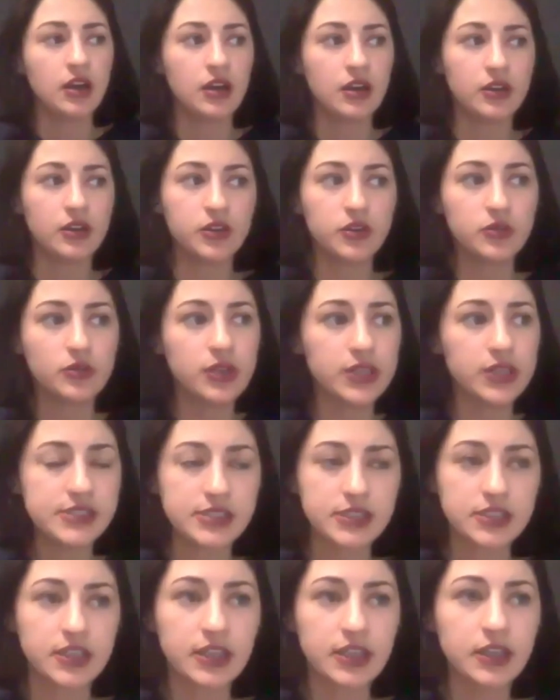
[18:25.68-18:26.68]
you
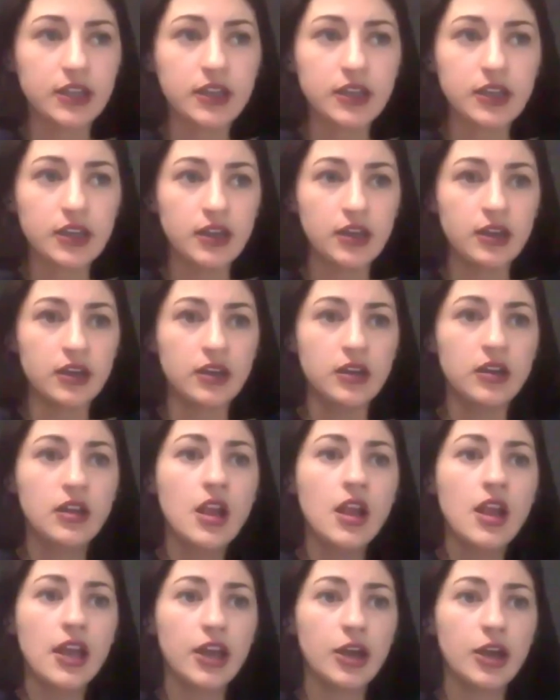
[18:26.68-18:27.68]
listening,
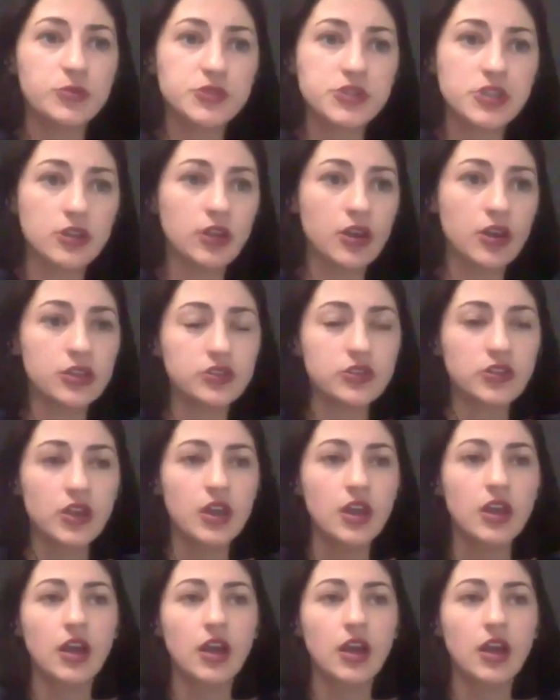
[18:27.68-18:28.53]
helps a lot.